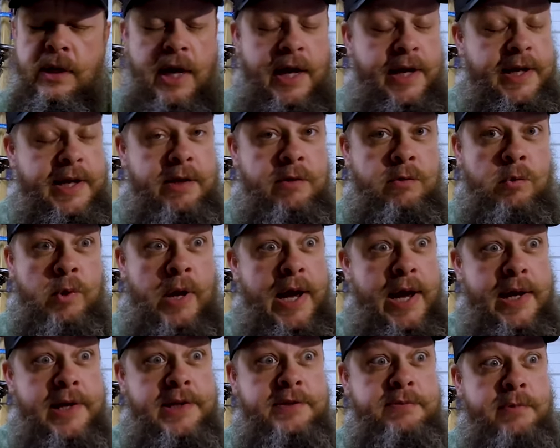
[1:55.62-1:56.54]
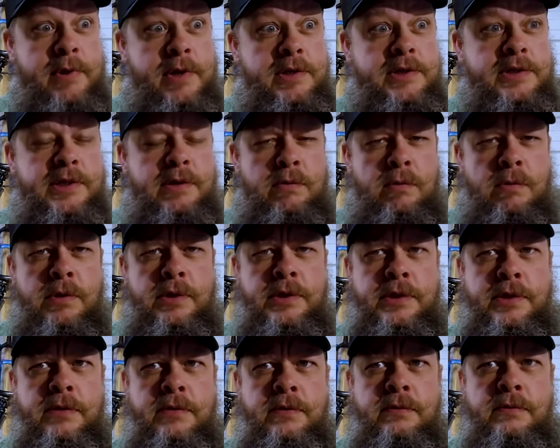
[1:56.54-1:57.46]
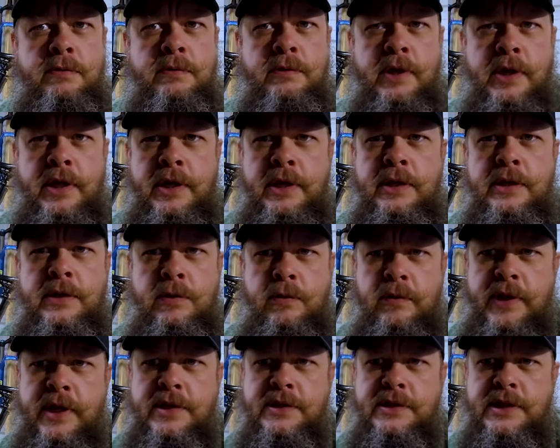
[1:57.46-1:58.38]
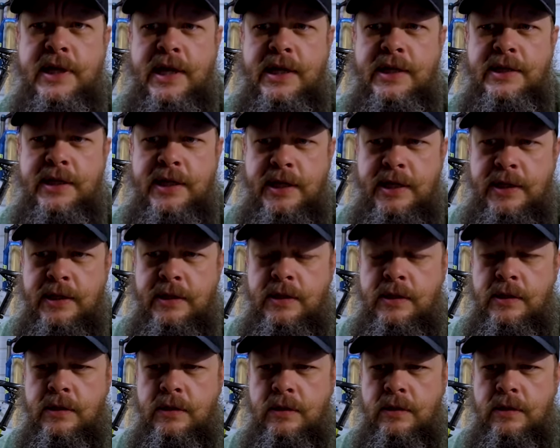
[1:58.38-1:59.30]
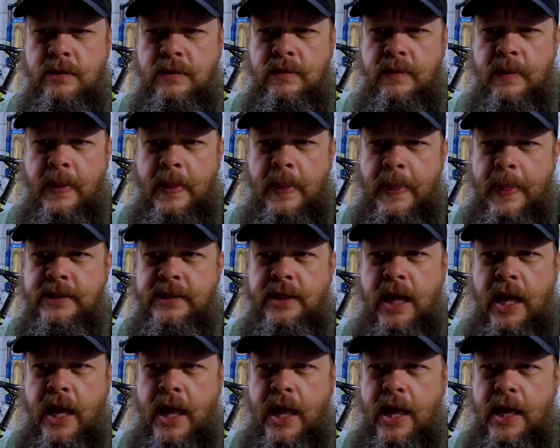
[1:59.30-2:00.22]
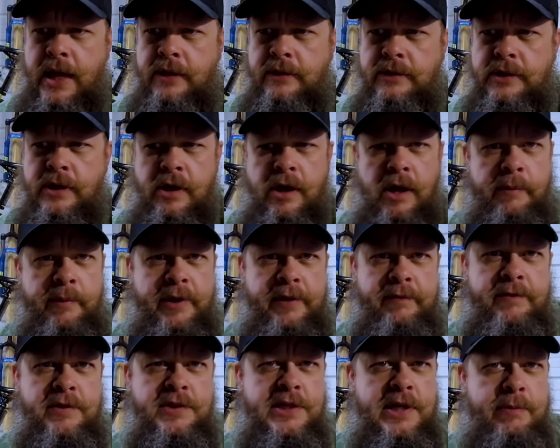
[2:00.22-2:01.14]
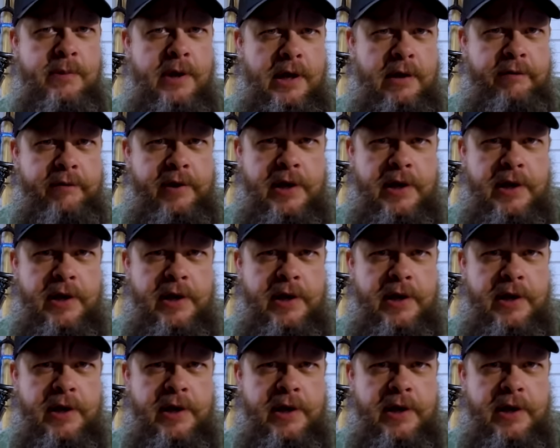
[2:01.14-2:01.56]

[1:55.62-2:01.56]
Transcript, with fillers: I didn't ride as much as I wanted to in two thousand nineteen. I don't know. I mean, if you see my